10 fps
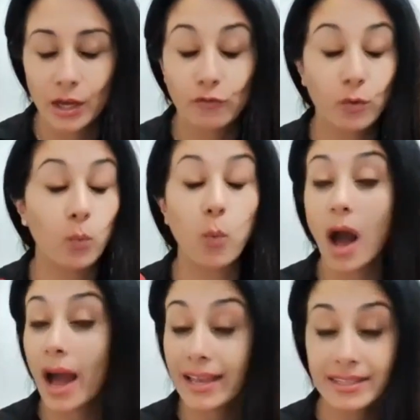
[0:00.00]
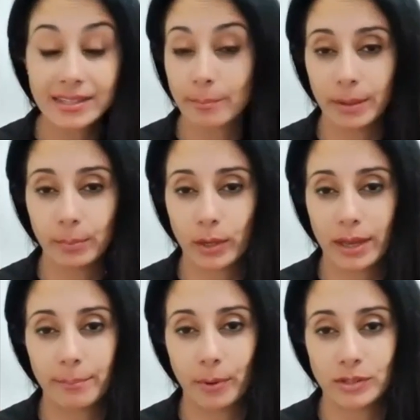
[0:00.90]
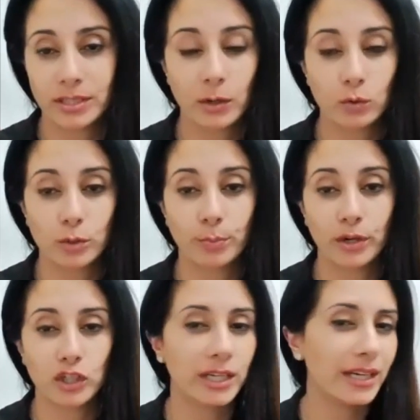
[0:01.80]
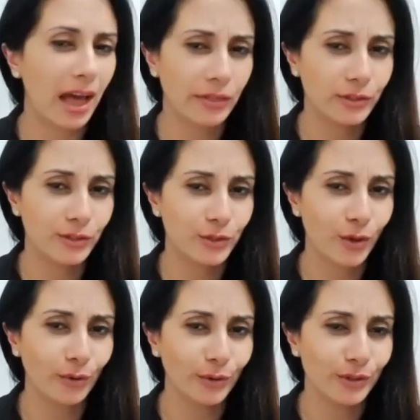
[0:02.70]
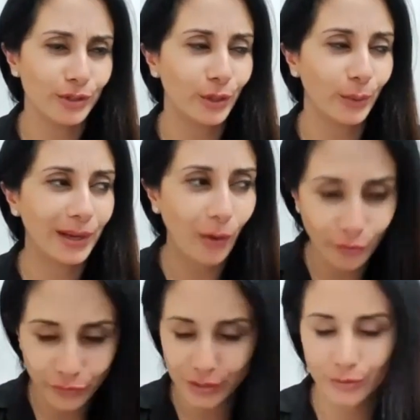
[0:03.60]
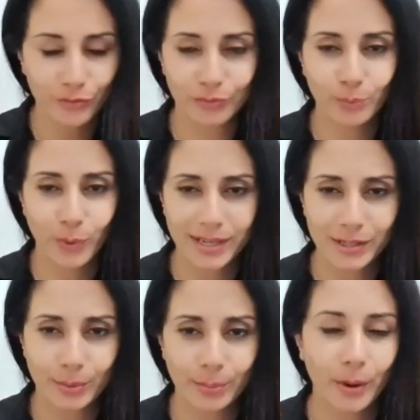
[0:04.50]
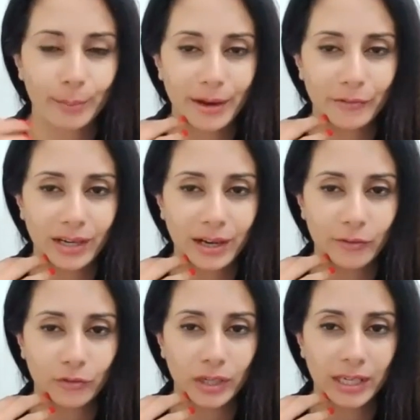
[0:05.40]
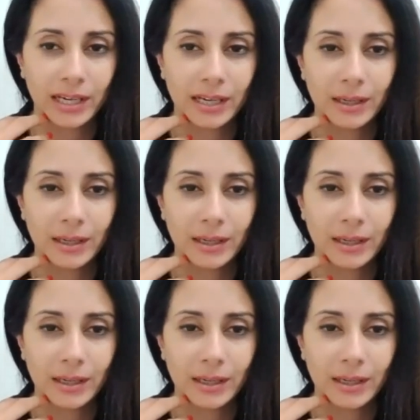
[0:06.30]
for why some people get postnatal depression and others don't. I often wondered upon my recovery,